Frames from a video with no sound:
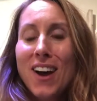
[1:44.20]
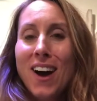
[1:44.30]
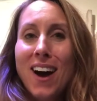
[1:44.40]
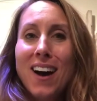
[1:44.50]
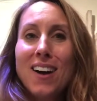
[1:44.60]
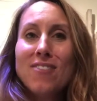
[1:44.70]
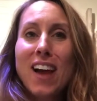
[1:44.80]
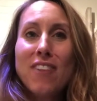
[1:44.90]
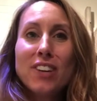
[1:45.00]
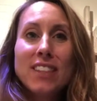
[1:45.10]
of
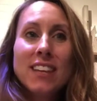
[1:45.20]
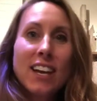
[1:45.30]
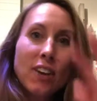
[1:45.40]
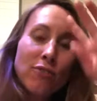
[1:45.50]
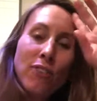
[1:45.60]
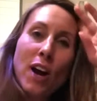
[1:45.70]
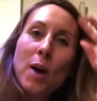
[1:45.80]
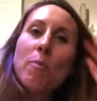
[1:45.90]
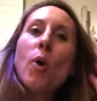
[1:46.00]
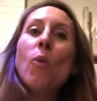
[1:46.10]
everything
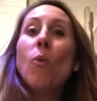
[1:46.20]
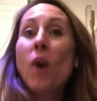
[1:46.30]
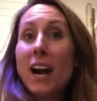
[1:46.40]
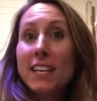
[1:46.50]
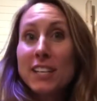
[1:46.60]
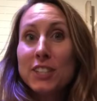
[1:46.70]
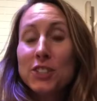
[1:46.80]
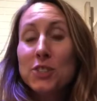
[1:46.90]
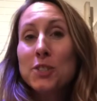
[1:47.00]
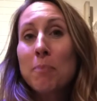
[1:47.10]
from wine and a
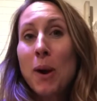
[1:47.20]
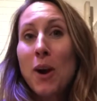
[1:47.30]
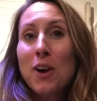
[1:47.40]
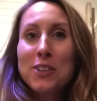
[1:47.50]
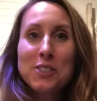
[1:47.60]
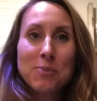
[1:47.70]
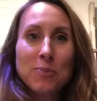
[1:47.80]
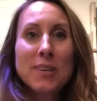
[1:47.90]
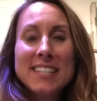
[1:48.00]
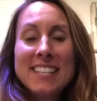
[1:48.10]
juice bar, some
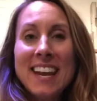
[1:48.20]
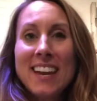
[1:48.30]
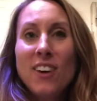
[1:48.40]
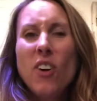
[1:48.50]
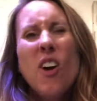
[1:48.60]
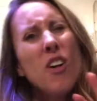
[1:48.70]
retail,